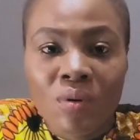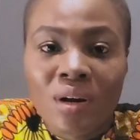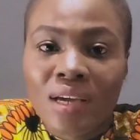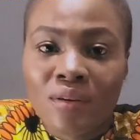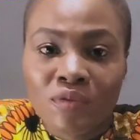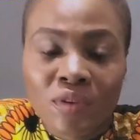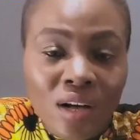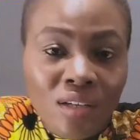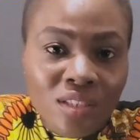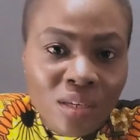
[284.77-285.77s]
what kind of
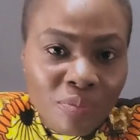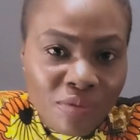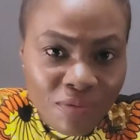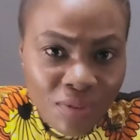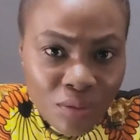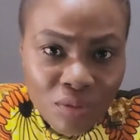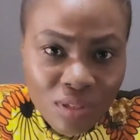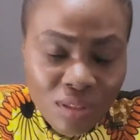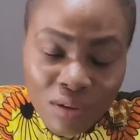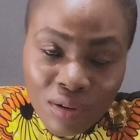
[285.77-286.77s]
culture
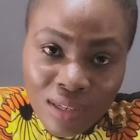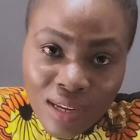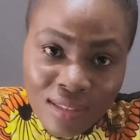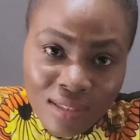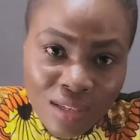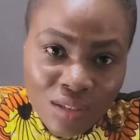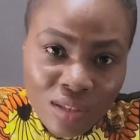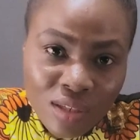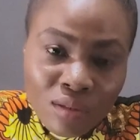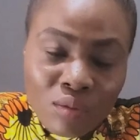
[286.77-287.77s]
prevails in the
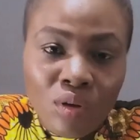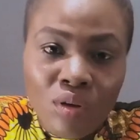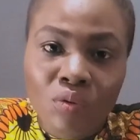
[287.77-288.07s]
organization,